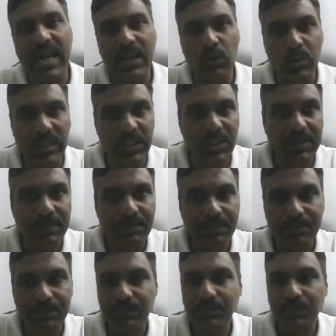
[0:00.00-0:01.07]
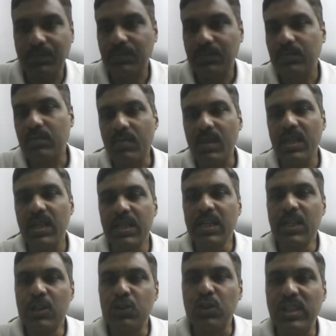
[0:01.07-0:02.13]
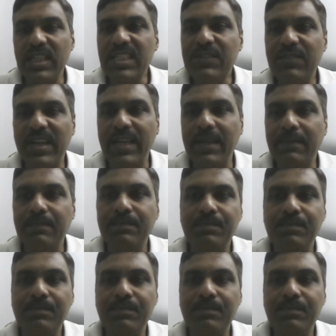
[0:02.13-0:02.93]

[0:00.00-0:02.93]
language. So this way,